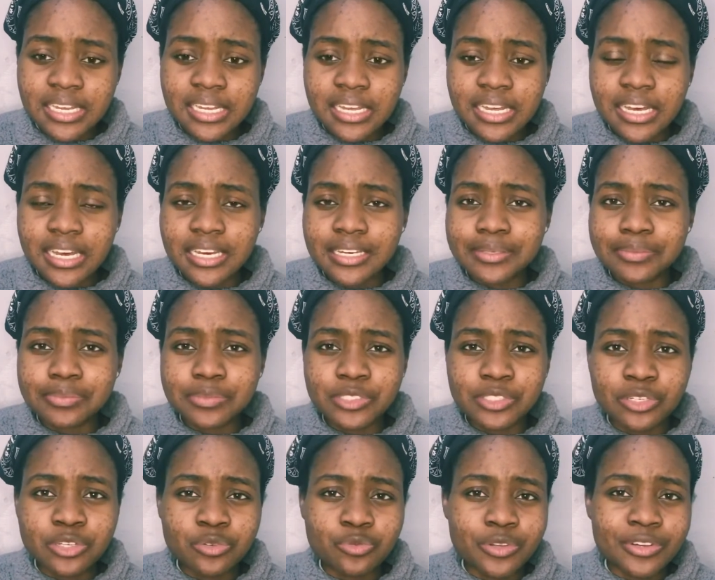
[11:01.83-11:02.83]
You're
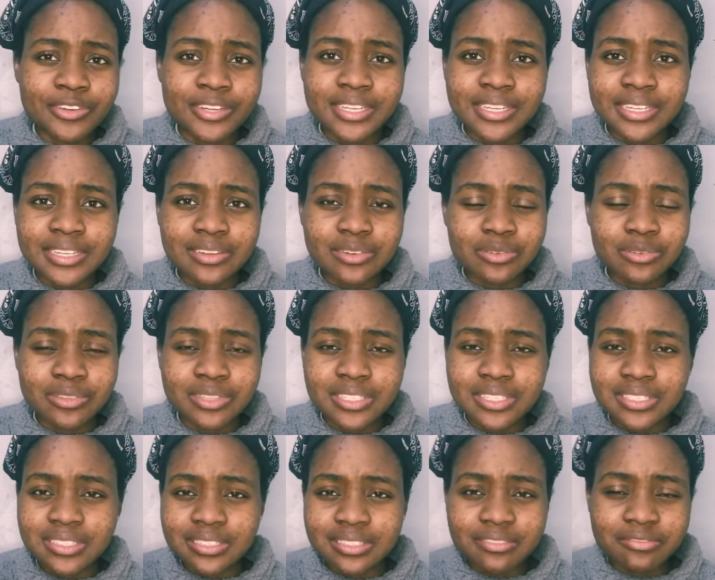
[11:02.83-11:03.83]
not wearing all
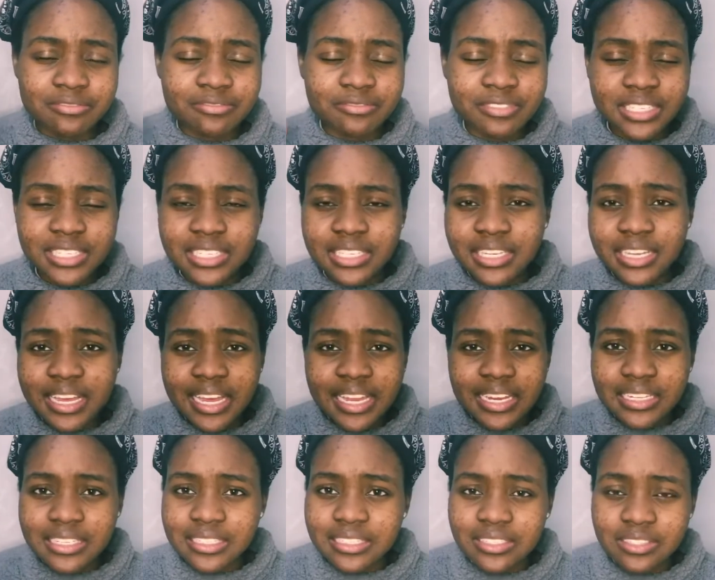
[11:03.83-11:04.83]
these funky
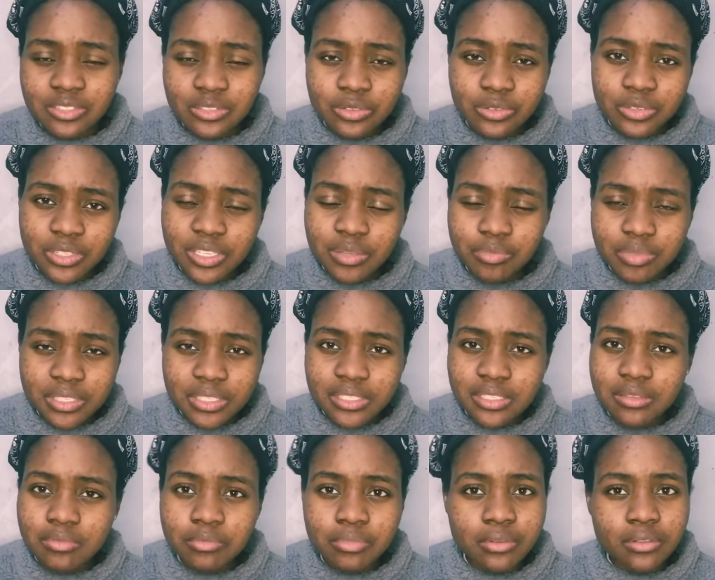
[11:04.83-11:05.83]
colors. Keep it
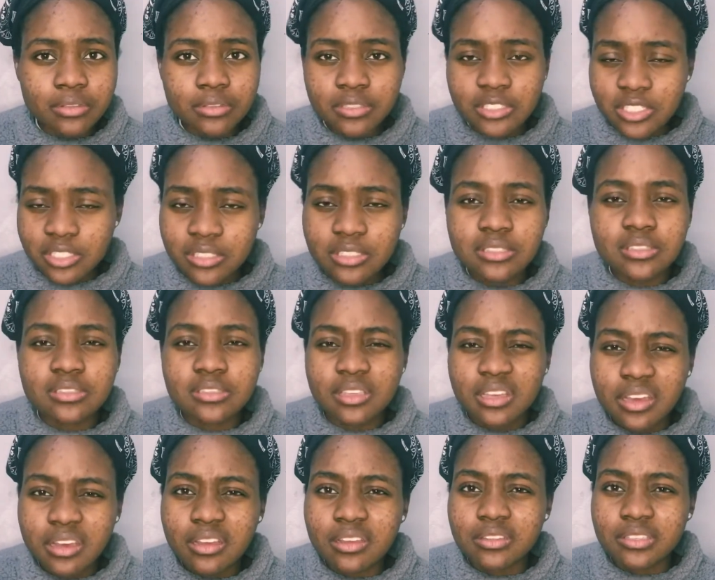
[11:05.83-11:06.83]
simple. Just, yeah,
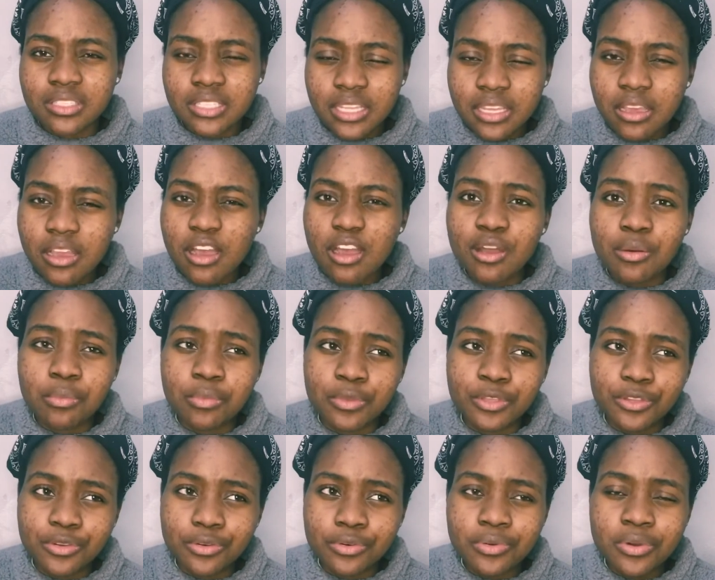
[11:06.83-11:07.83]
stay calm.
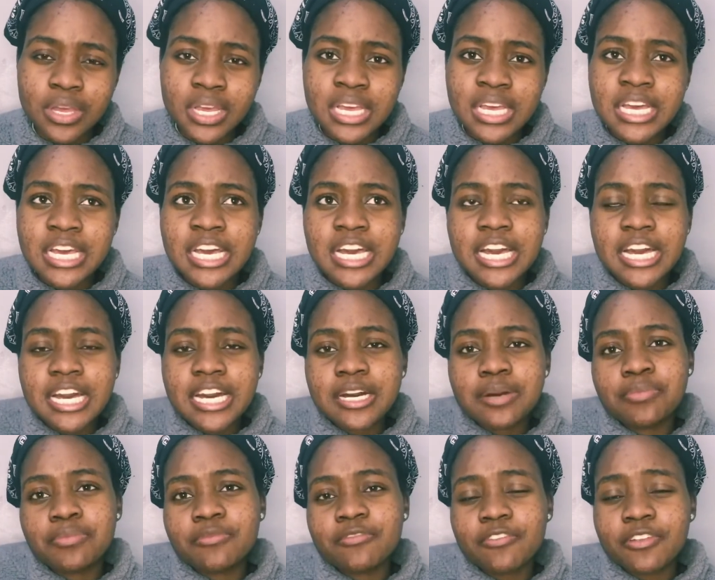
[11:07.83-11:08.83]

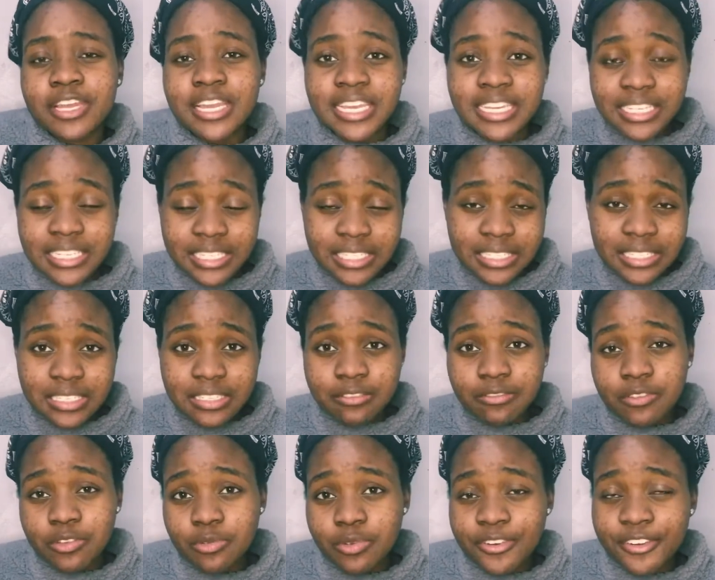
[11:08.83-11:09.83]
For ladies, if
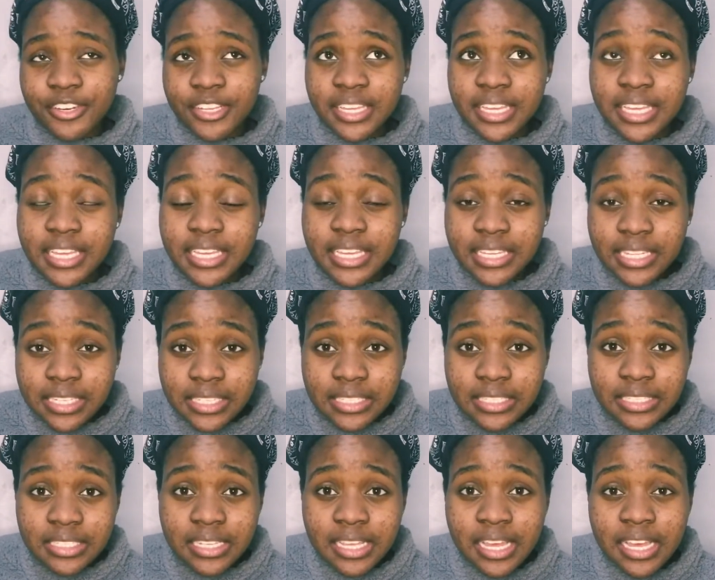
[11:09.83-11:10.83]
you're wearing
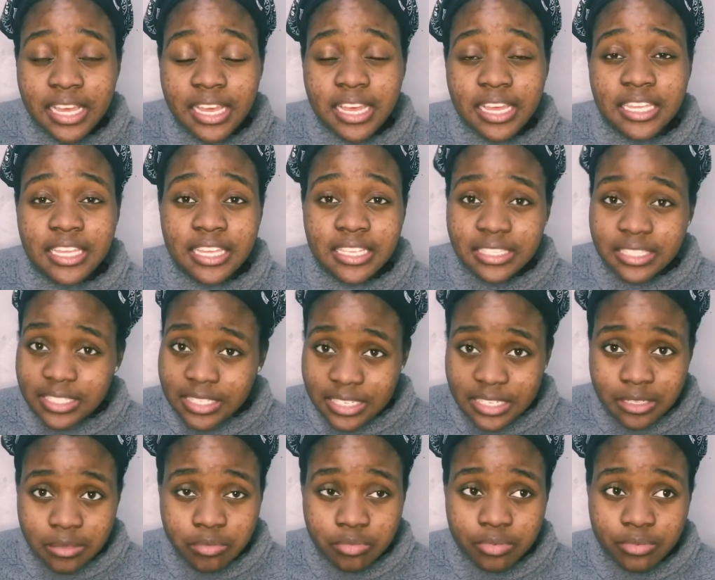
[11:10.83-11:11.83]
heels, here's a
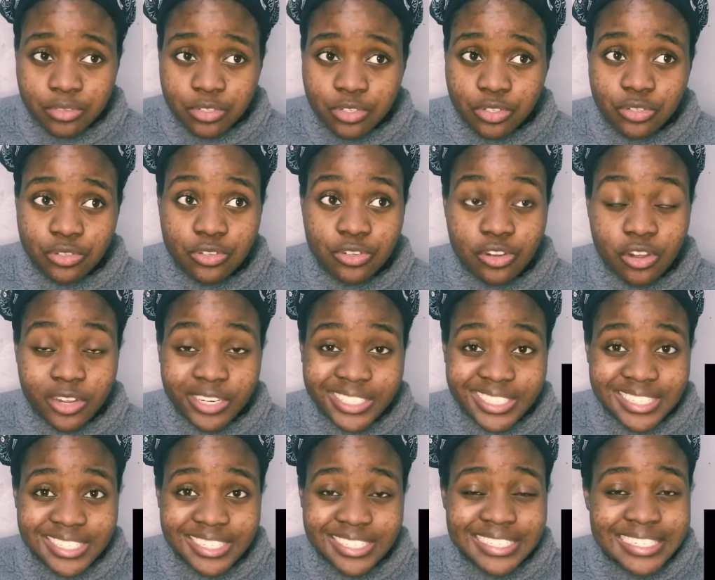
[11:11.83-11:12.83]
tip: do
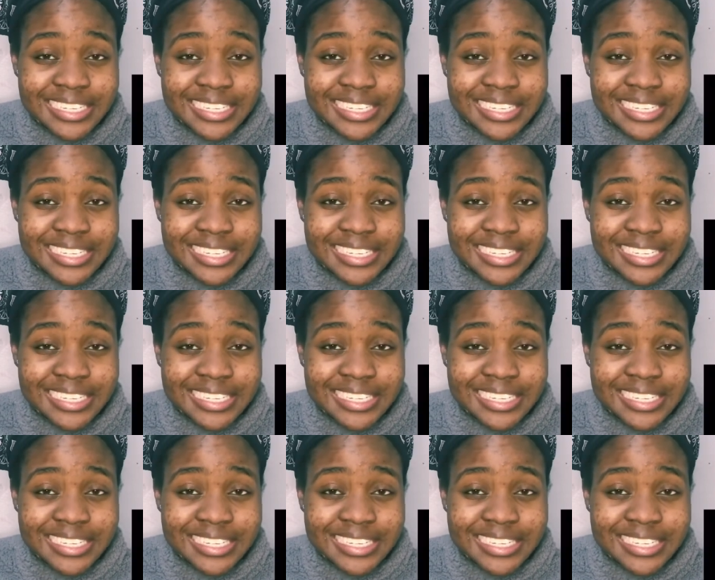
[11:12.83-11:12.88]
not